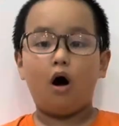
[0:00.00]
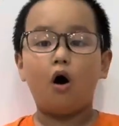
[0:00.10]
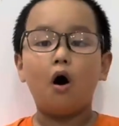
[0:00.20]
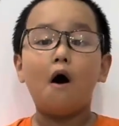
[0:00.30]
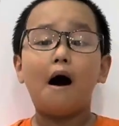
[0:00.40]

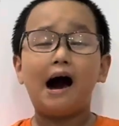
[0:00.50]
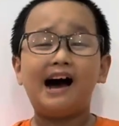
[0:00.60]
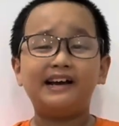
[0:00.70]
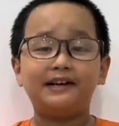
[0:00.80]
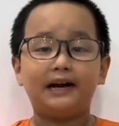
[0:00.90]
All
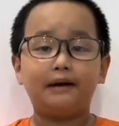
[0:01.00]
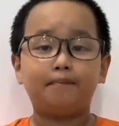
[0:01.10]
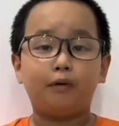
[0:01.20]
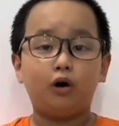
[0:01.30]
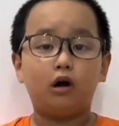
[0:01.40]

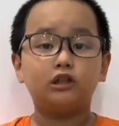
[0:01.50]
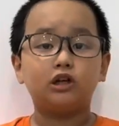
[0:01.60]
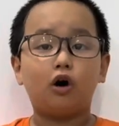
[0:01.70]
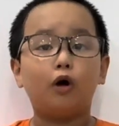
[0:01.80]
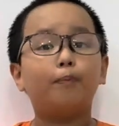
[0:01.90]
ionic bonds
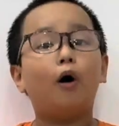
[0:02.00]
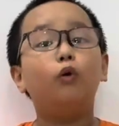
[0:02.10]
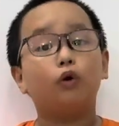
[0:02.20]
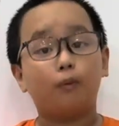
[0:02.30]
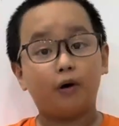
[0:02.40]
are
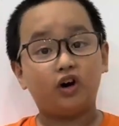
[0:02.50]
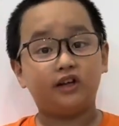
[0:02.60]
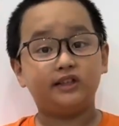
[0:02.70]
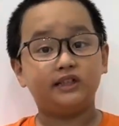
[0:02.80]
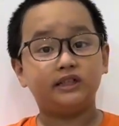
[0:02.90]
polar
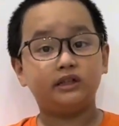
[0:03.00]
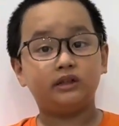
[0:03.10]
bonds.